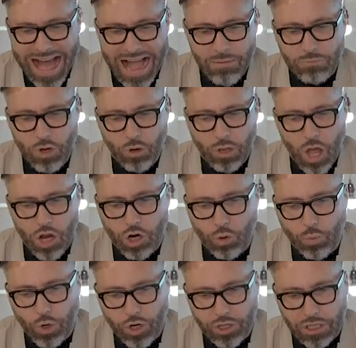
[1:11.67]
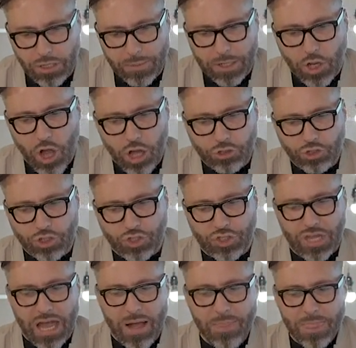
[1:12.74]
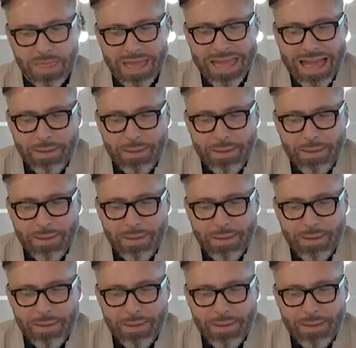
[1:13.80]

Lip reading: I'm no longer worthy to be called your son.